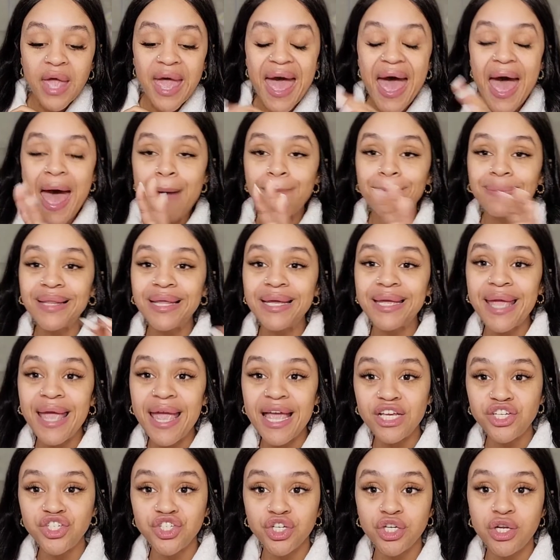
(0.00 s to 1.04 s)

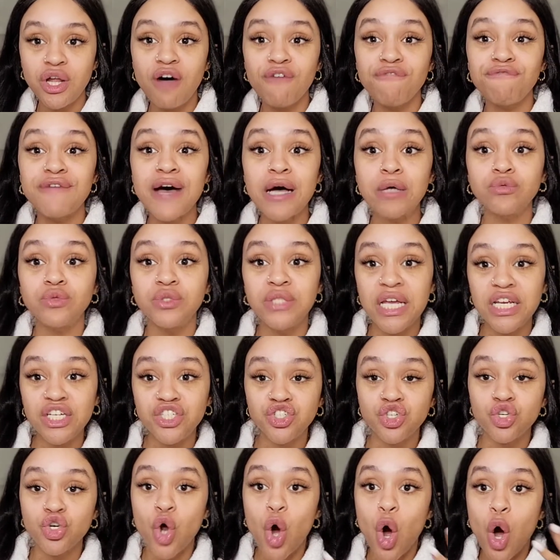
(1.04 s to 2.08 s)
application of
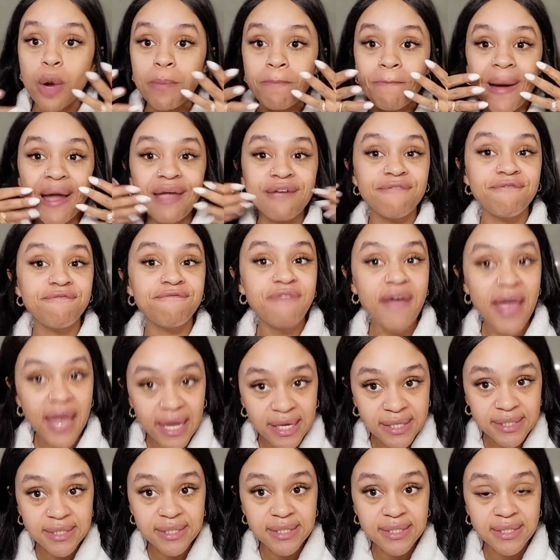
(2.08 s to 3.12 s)
foundation on my
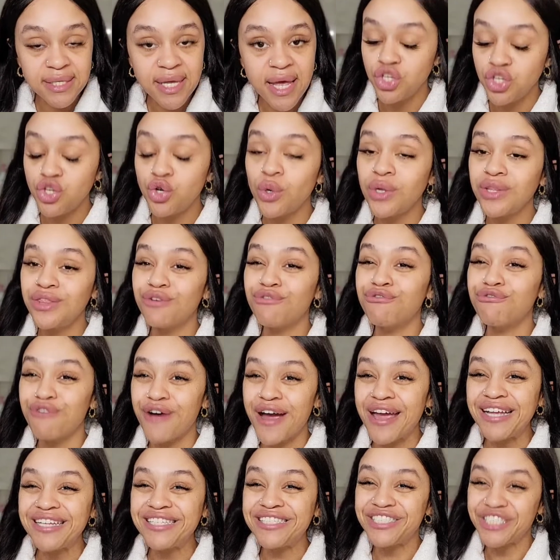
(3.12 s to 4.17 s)
face, you're in the
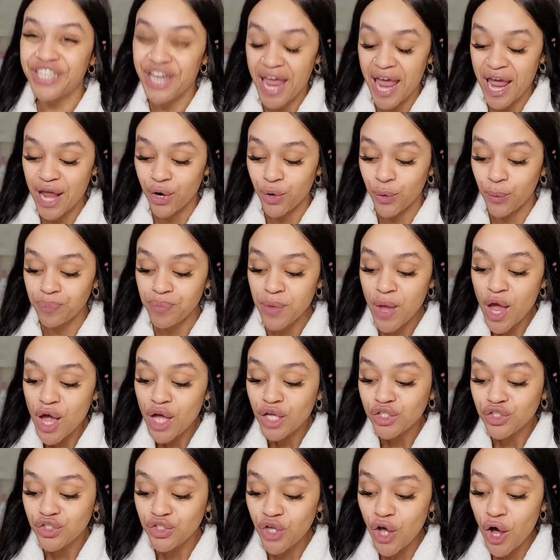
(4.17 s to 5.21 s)
right channel.
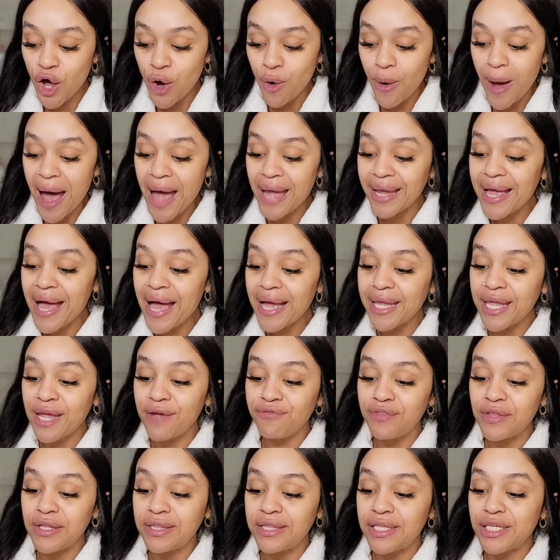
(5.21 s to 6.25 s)
So I got
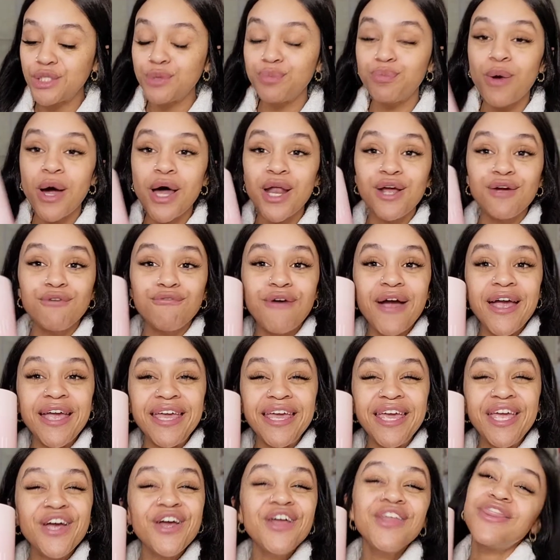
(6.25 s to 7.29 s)
gifted this product right
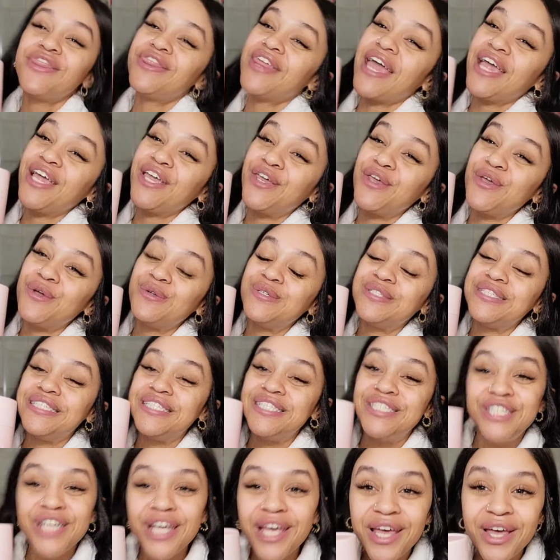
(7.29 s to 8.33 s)
here. Thank you,
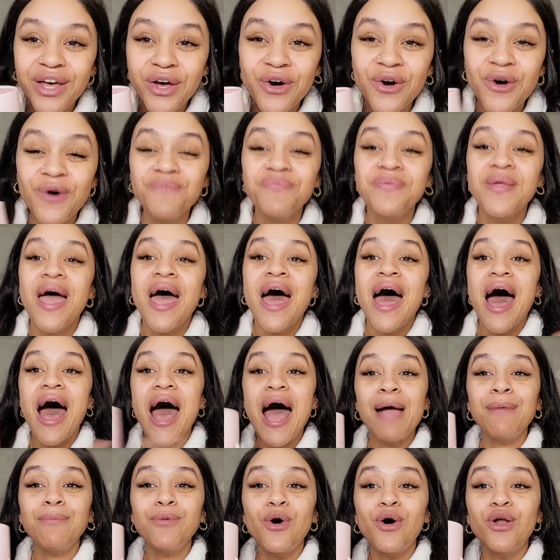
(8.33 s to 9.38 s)
Jill.
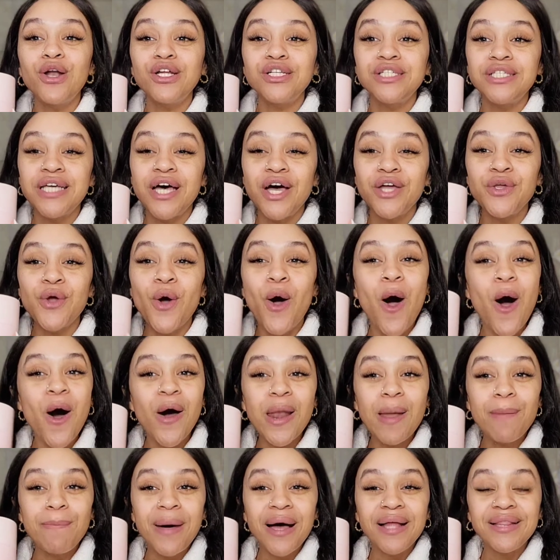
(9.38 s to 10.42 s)
I'm going to tell you
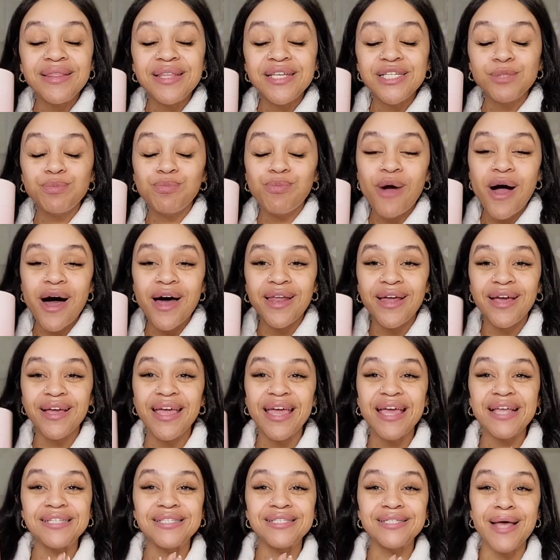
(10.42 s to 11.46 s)
all about this
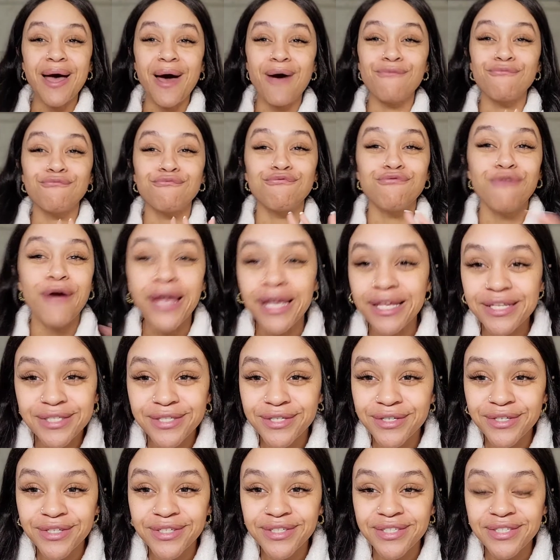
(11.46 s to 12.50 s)
product. It's
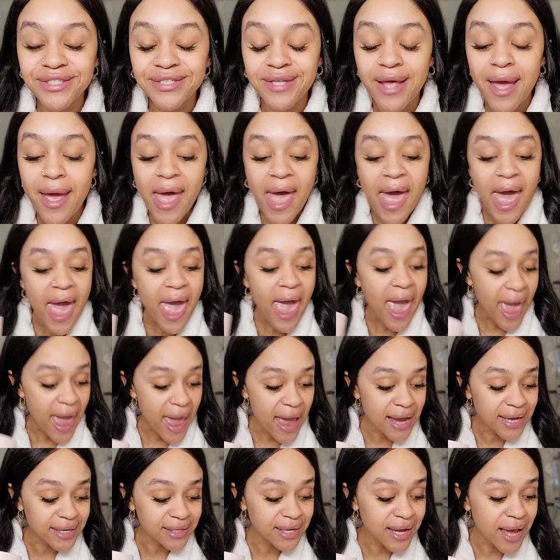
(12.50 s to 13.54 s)
razors,
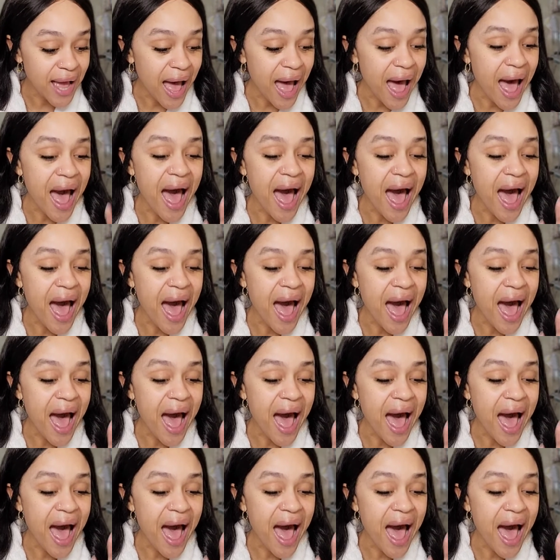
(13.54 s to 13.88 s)
and